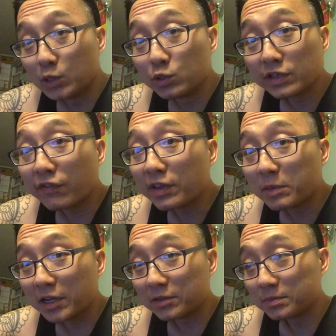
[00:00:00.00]
who is
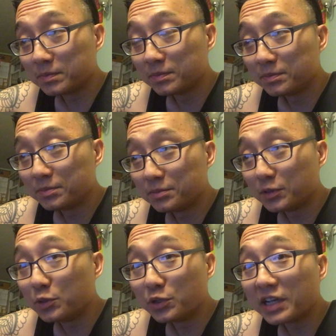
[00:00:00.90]
female,
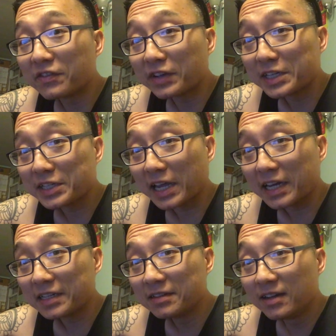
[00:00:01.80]
who you can face
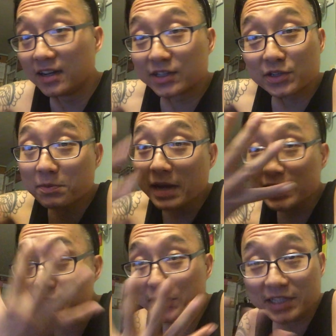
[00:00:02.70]
scan. So
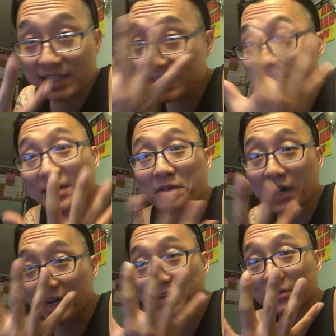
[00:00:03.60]
imagine this thing
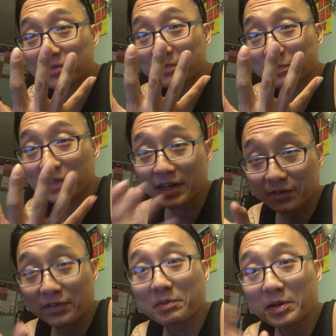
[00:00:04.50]
right here on
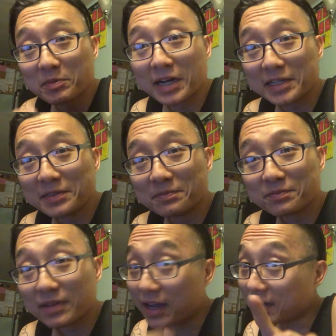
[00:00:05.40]
a female body.
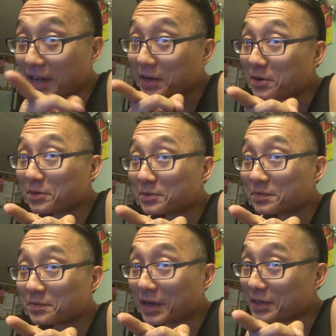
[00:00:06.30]
I, I know,
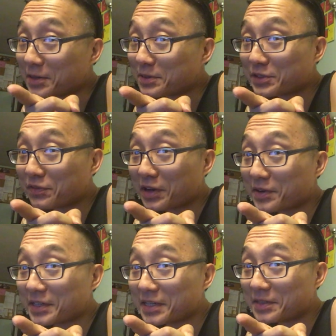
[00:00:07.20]
I know it's
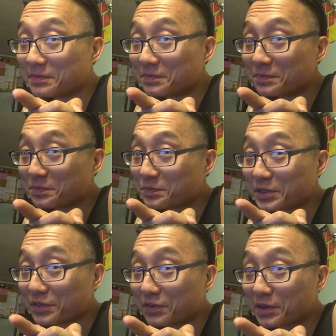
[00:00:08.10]
very um,
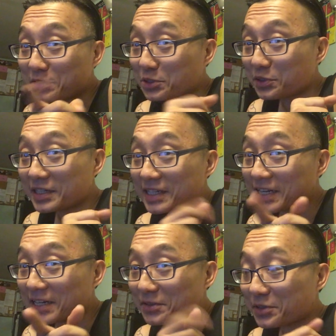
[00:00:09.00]
it's very intriguing.
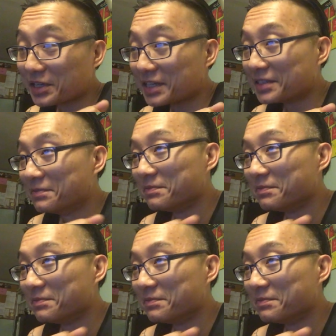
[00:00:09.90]
I understand.